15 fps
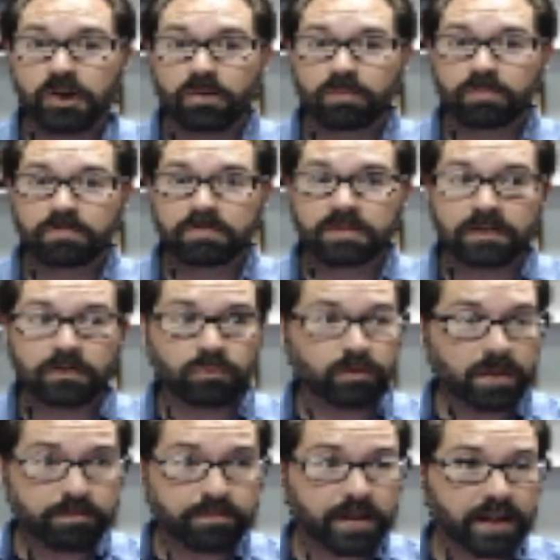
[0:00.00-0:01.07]
So
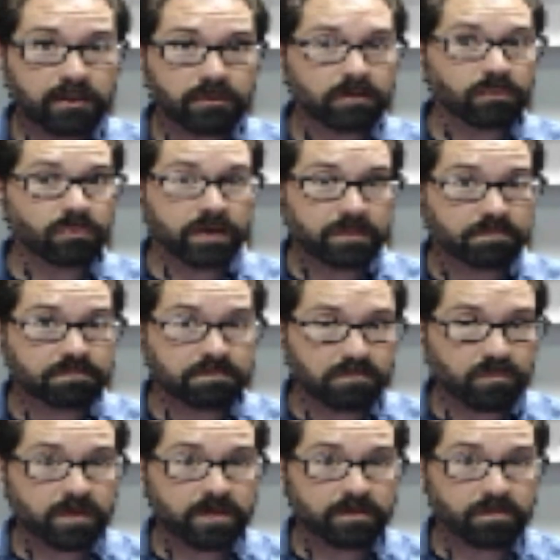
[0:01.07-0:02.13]
we
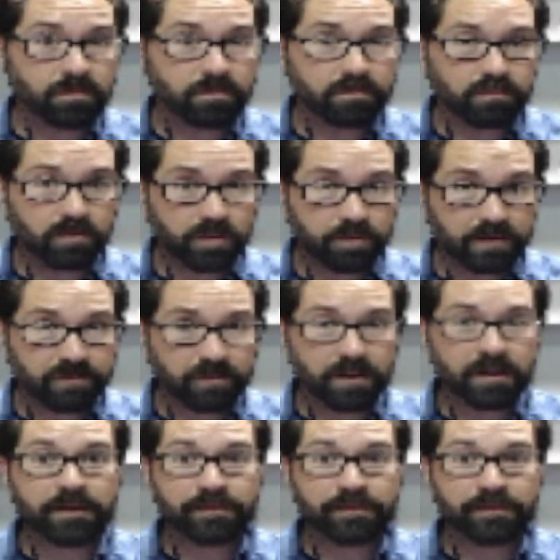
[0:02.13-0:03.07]
would be